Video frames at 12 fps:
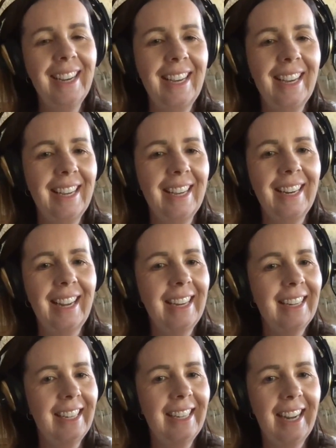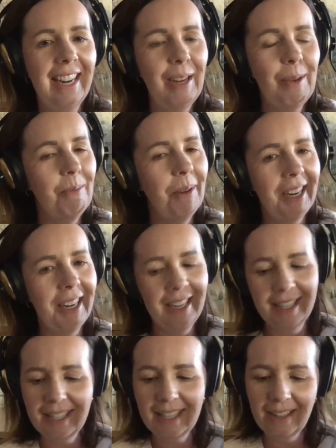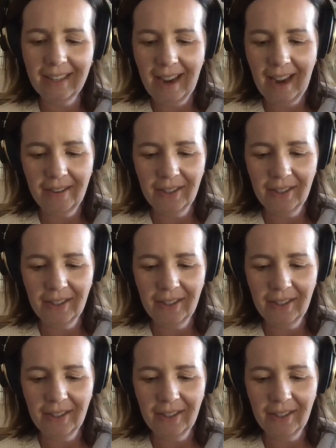in 1880, but it is there now.